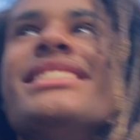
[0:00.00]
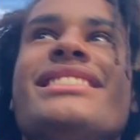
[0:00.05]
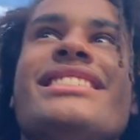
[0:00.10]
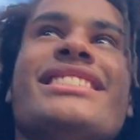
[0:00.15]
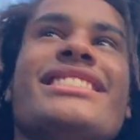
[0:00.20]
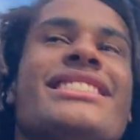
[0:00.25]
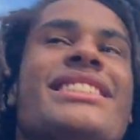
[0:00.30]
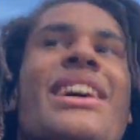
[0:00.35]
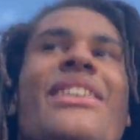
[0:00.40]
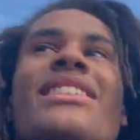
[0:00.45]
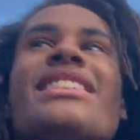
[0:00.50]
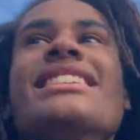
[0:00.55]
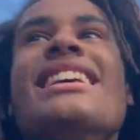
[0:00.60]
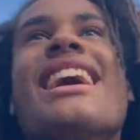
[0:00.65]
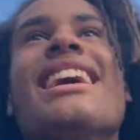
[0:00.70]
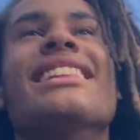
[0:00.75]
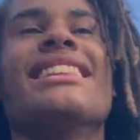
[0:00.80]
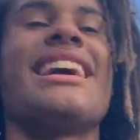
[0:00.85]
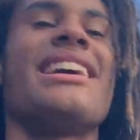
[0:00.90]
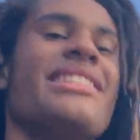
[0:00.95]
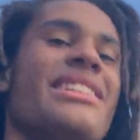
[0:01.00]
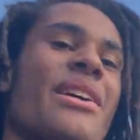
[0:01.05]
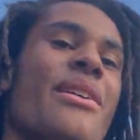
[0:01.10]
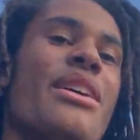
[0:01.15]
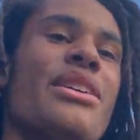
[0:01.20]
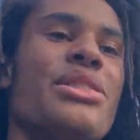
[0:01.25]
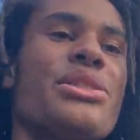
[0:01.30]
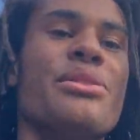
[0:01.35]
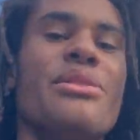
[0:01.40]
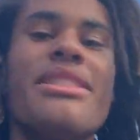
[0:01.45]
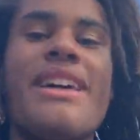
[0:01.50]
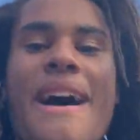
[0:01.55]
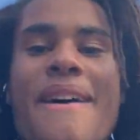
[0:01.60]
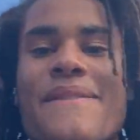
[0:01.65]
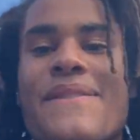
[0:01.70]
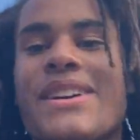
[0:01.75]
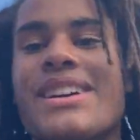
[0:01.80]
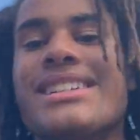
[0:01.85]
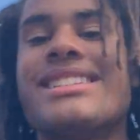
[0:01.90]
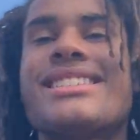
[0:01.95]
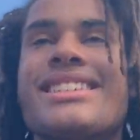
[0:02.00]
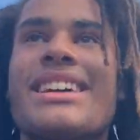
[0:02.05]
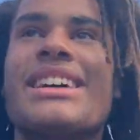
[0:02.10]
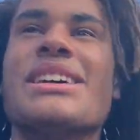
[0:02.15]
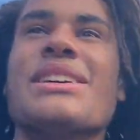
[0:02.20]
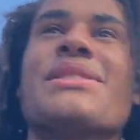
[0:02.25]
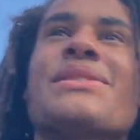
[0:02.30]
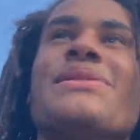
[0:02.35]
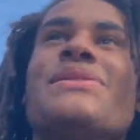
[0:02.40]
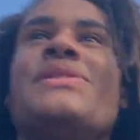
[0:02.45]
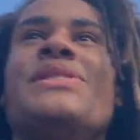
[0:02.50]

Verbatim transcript: Just going down, like going through that first curve